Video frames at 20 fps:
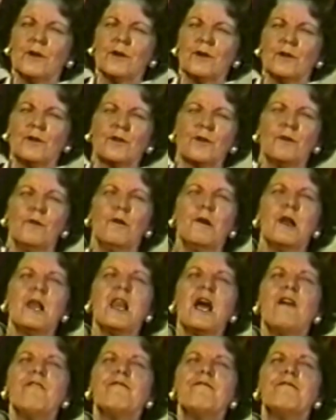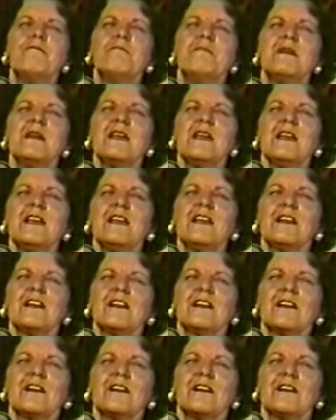to love me,
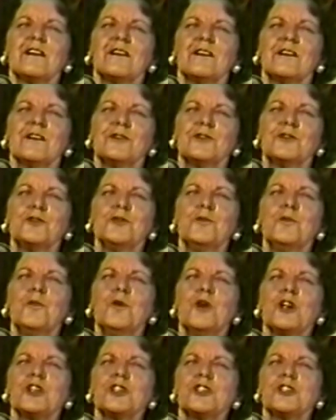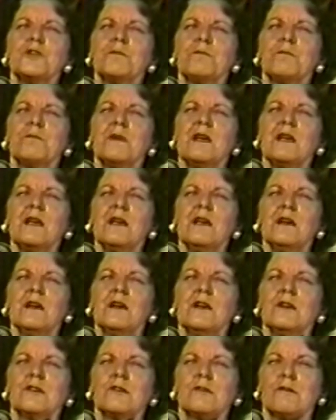to worship me,
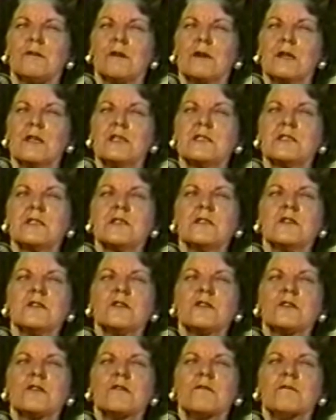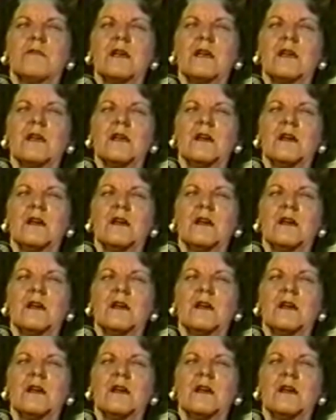to listen to me,